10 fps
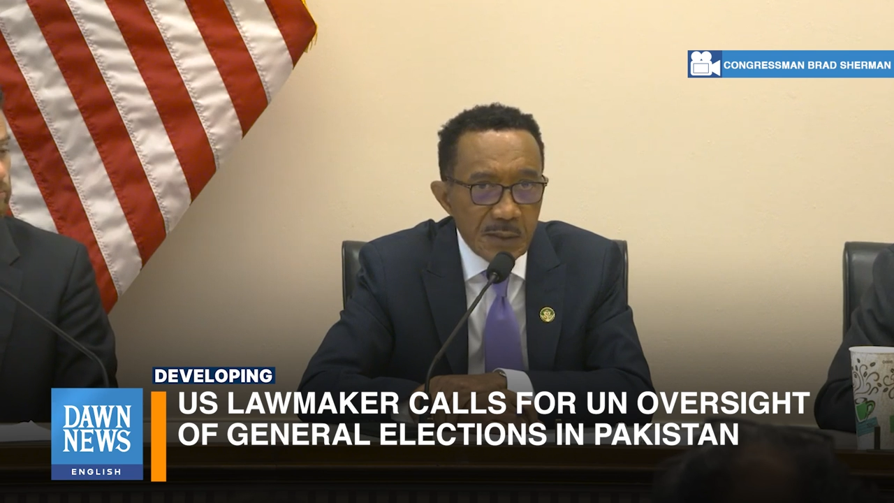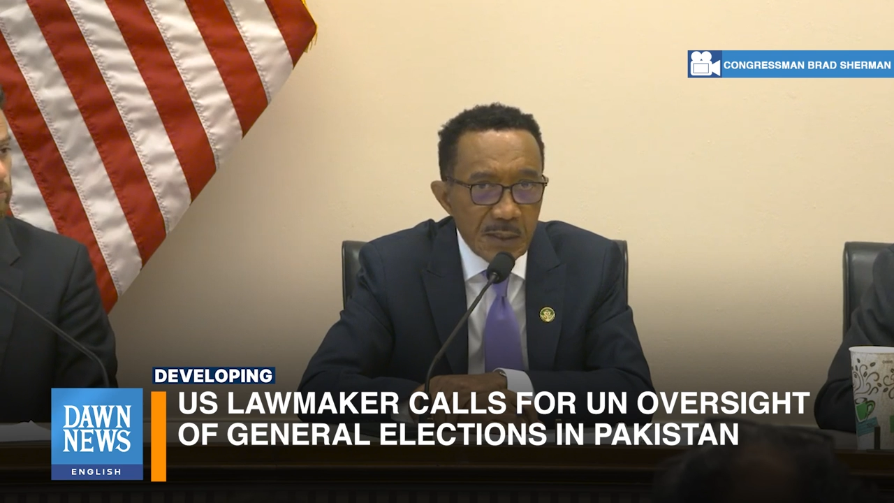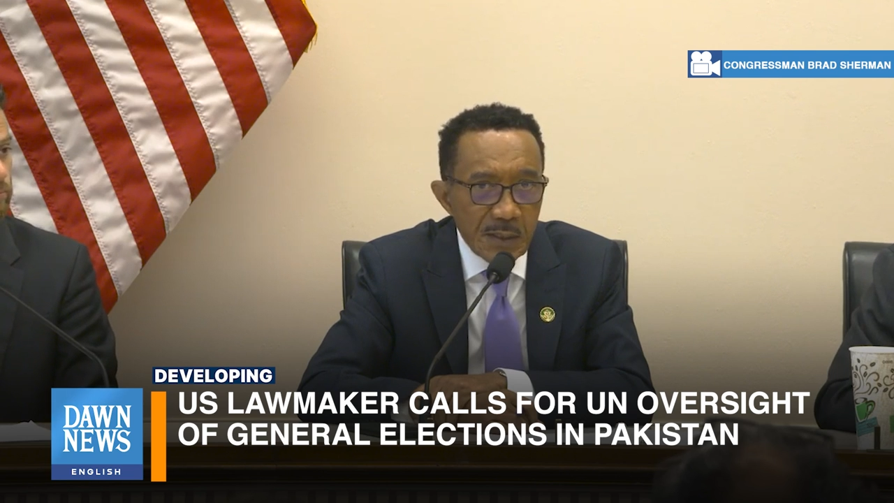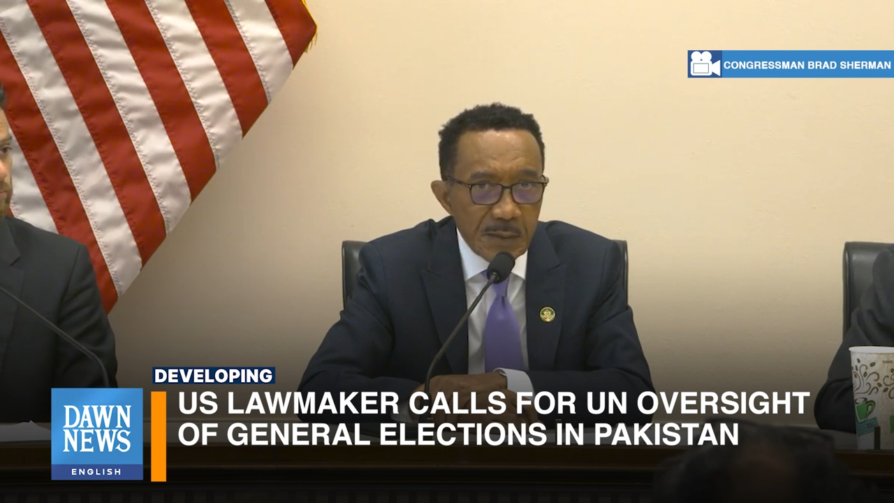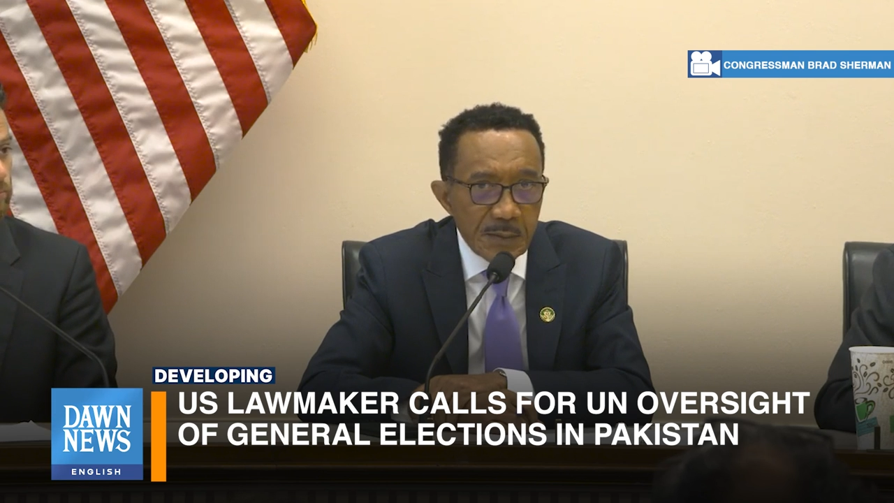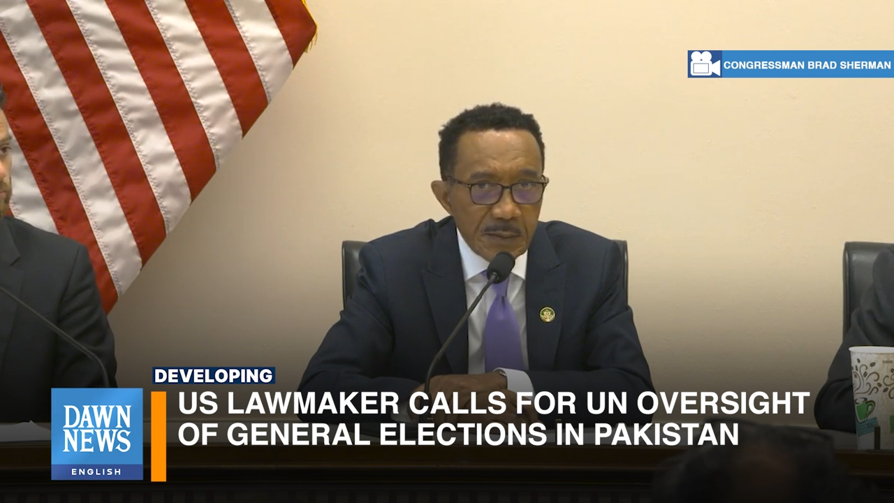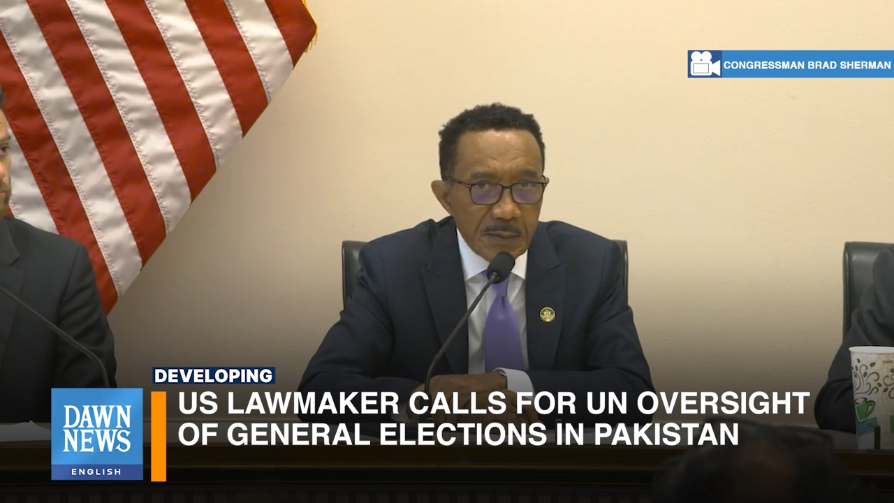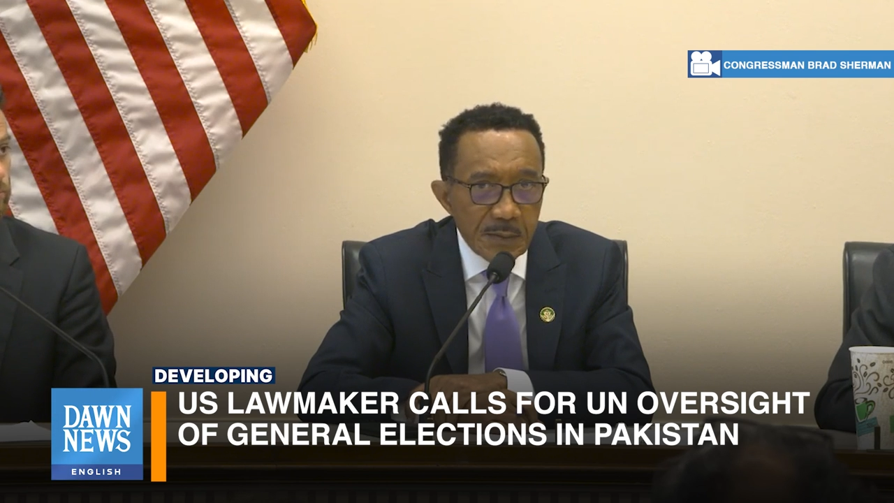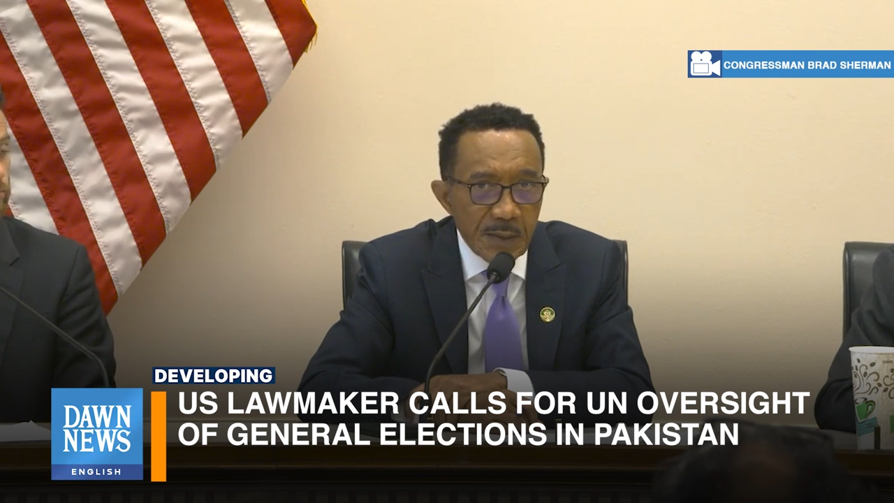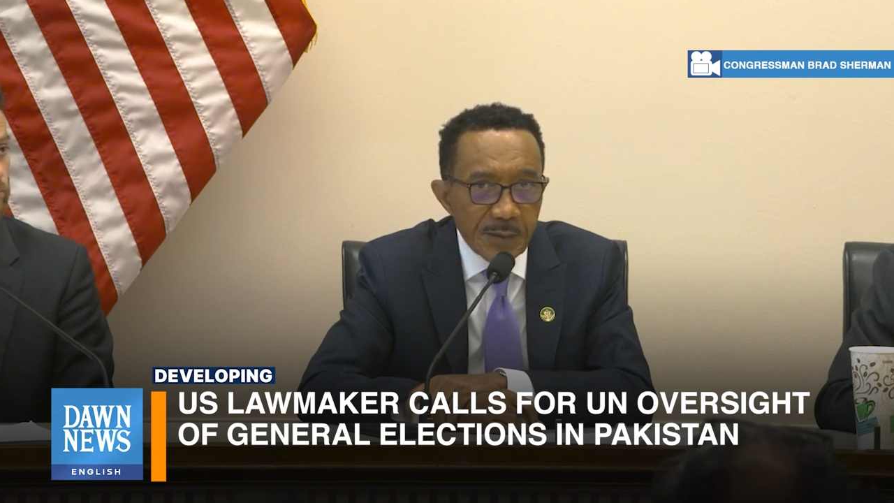
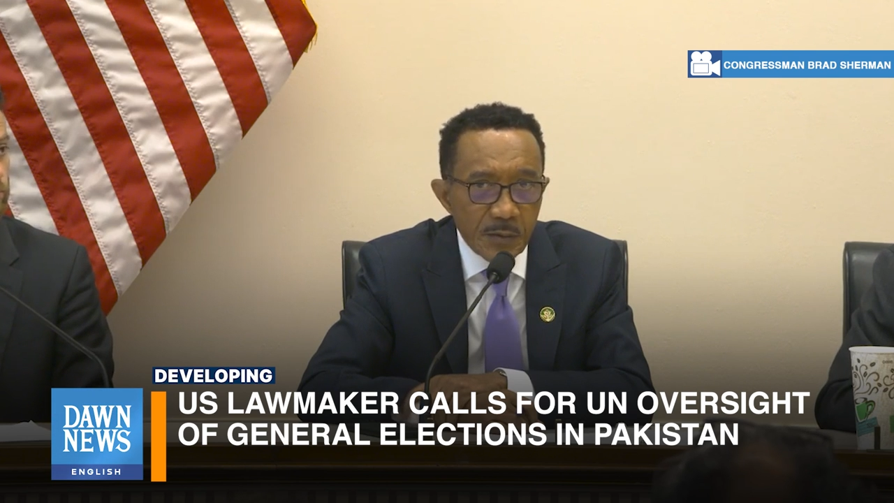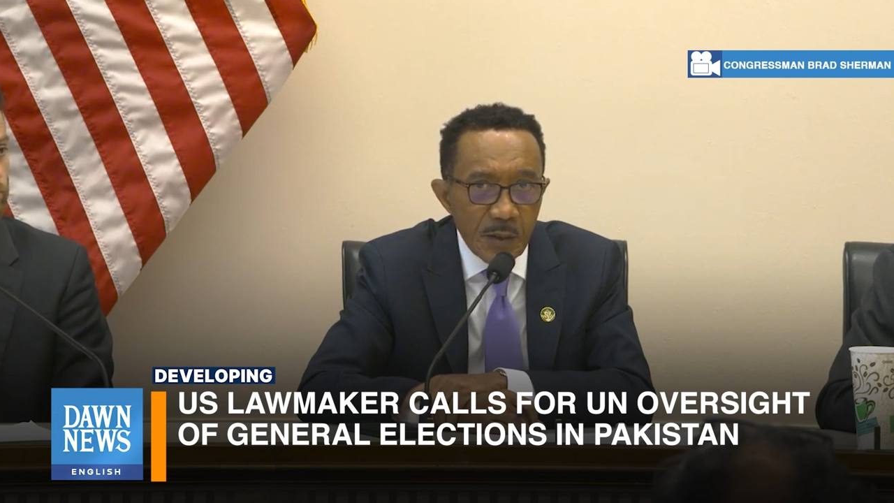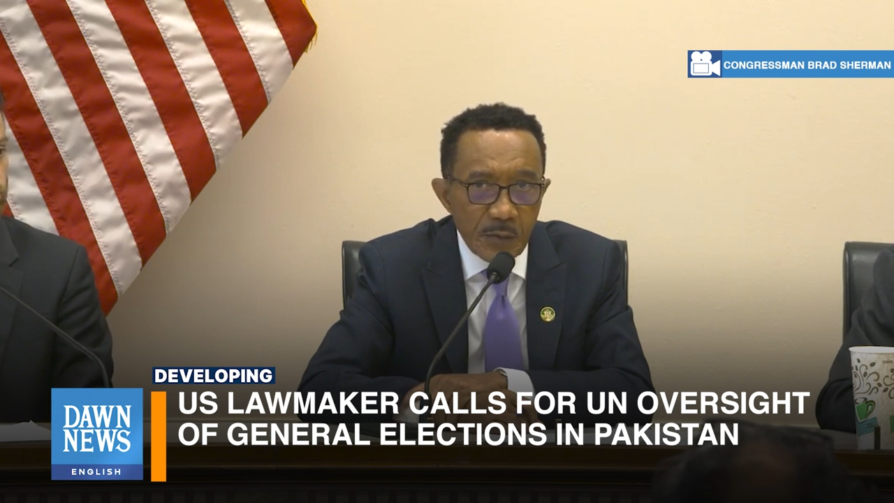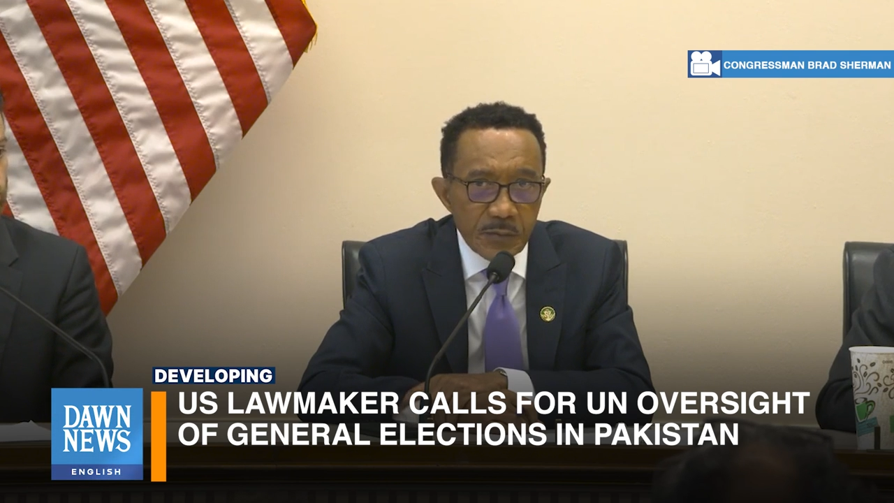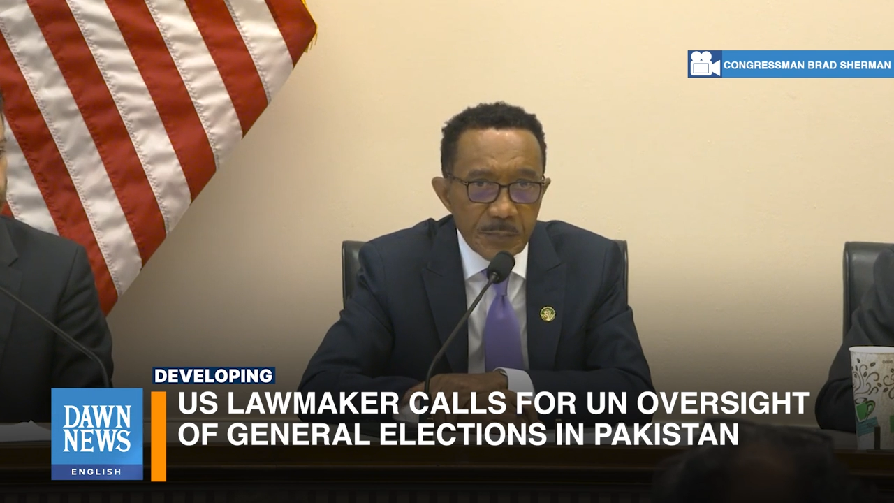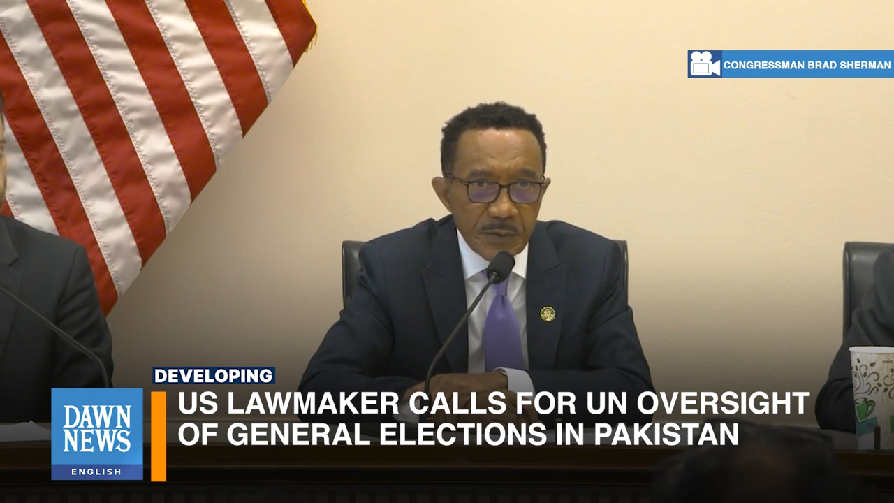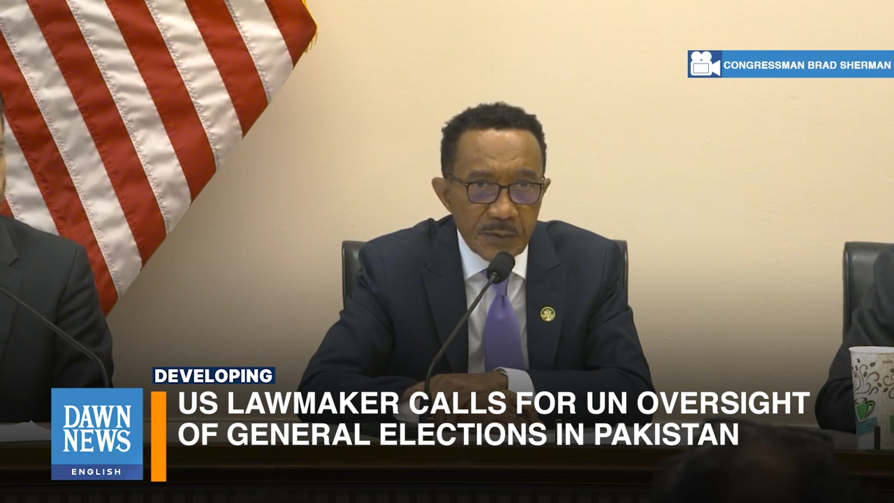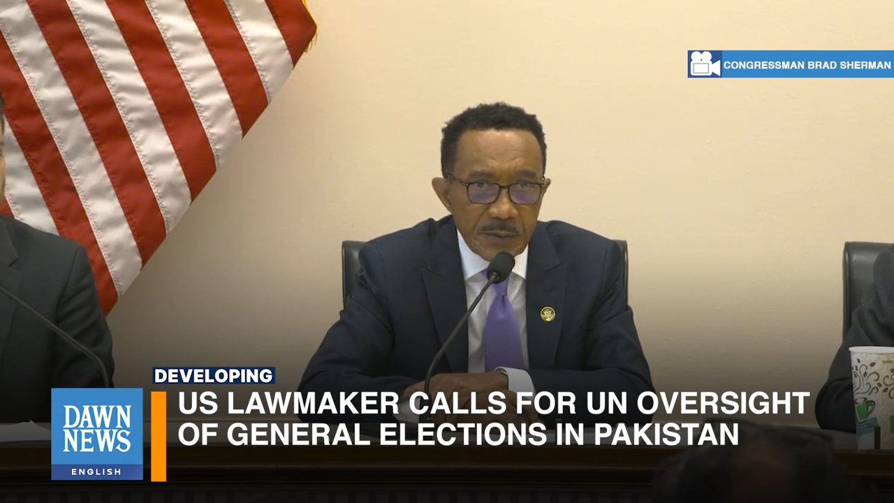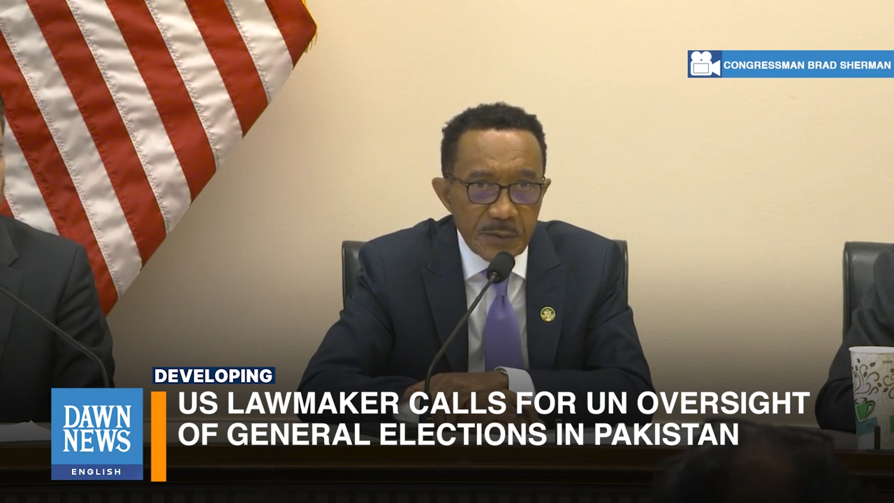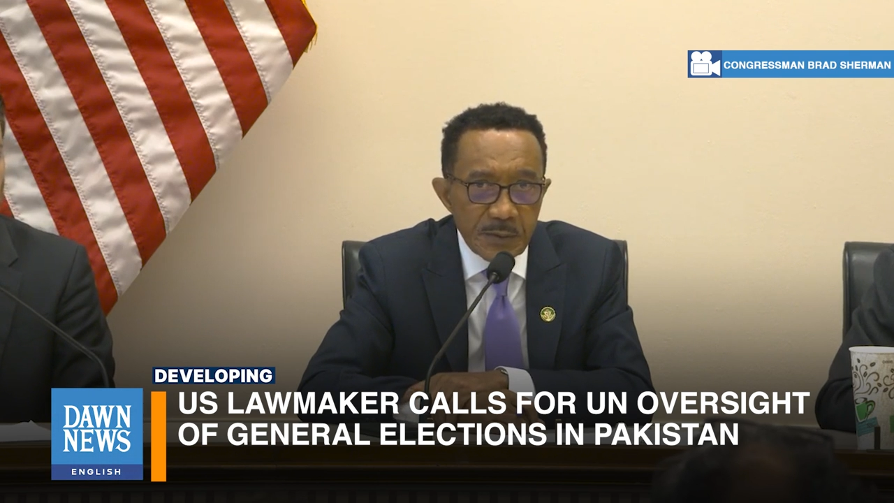that
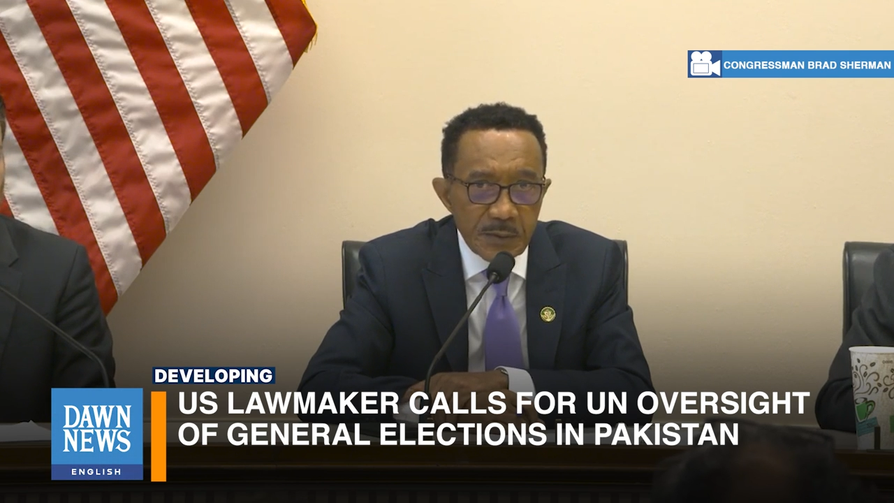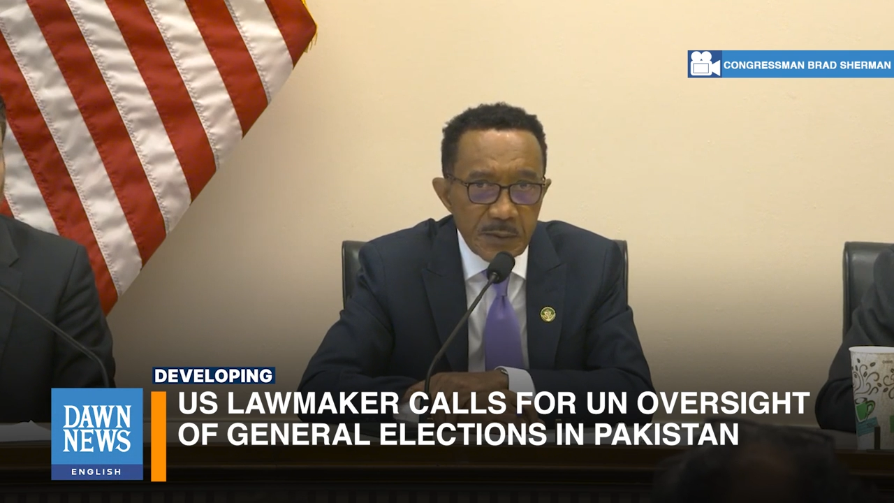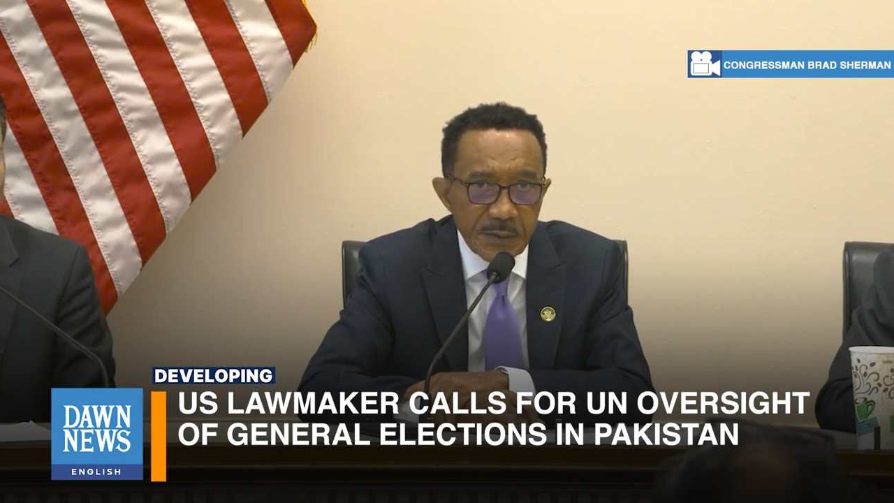ultimately